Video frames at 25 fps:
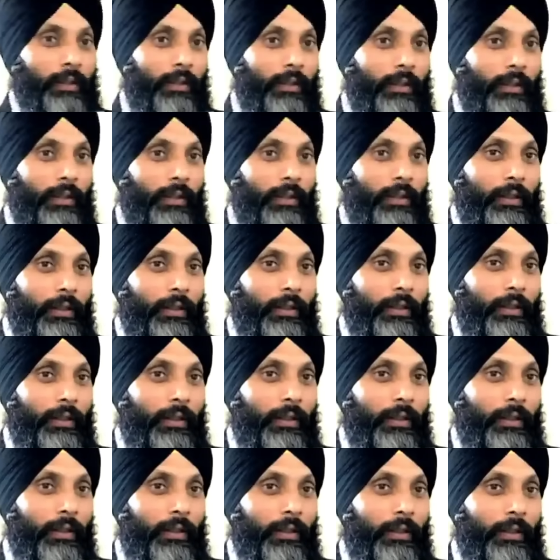
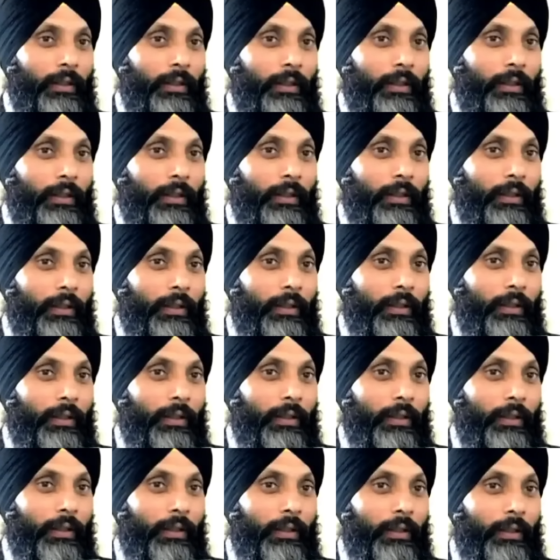
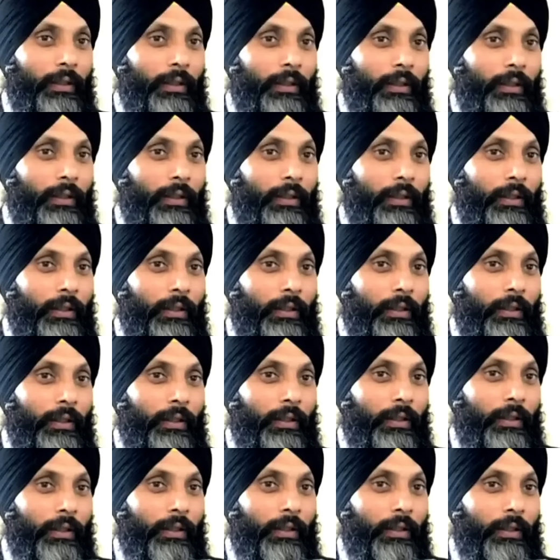
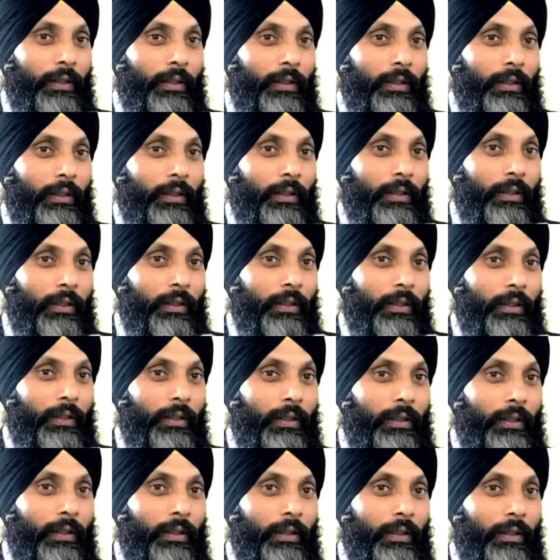
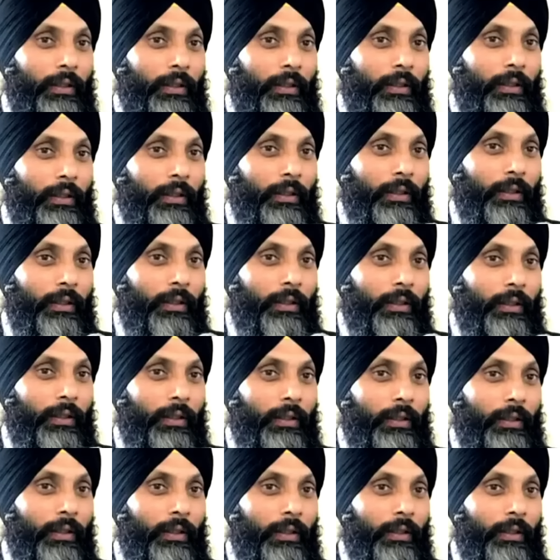
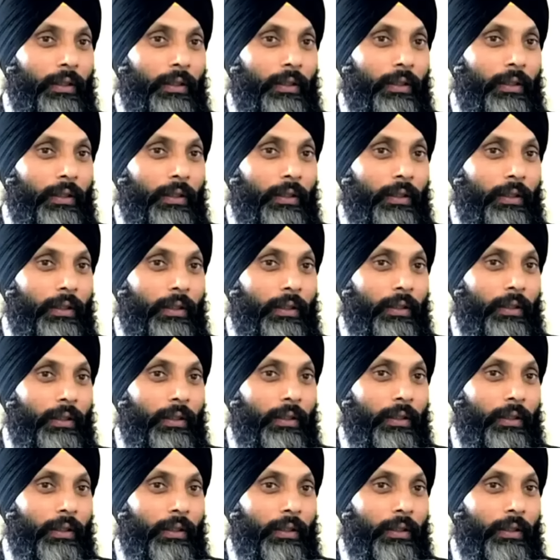(silent)